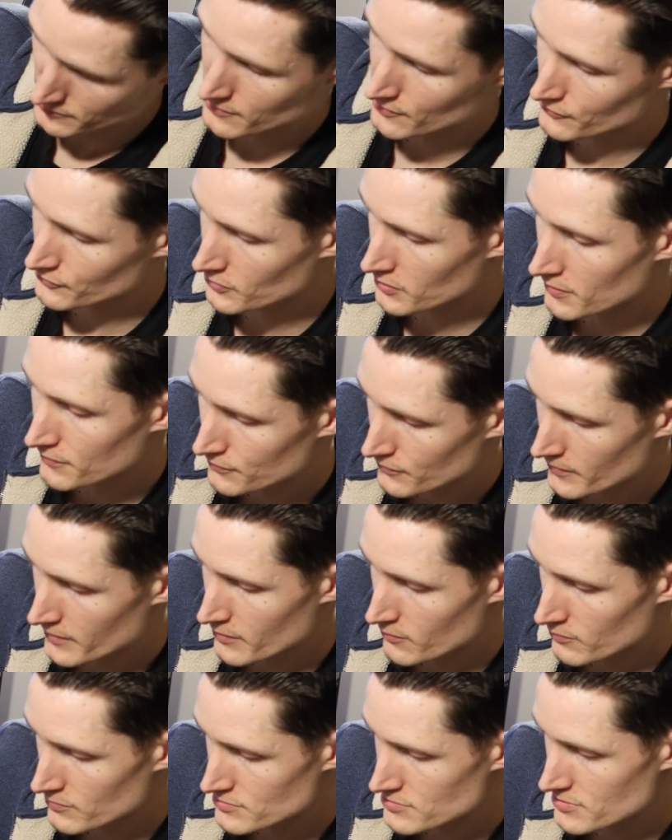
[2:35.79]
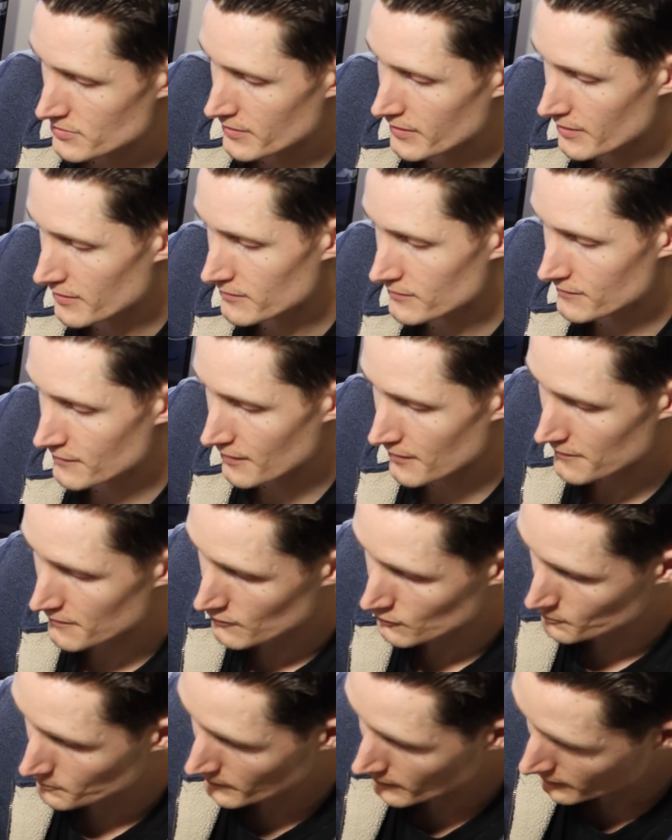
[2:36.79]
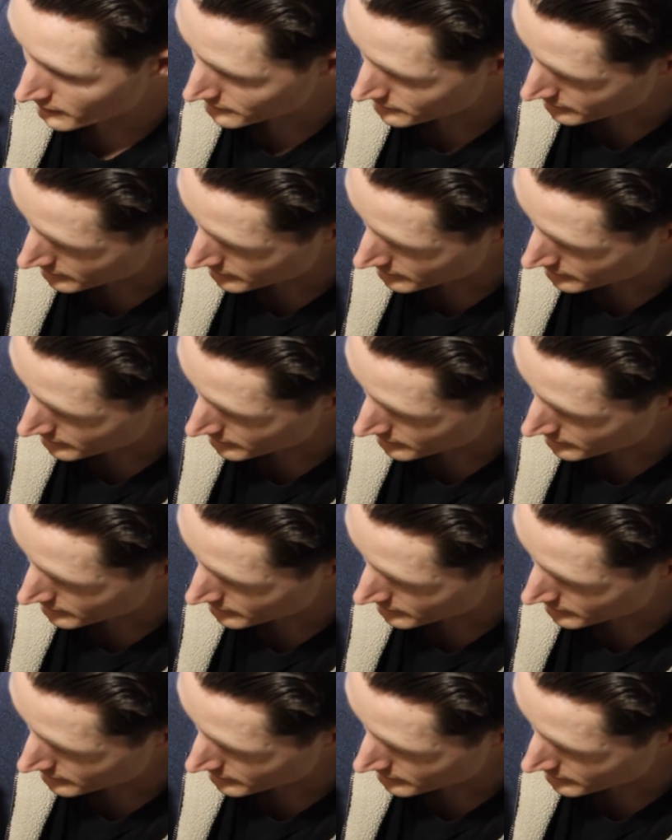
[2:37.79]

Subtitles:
the software once you get inside this box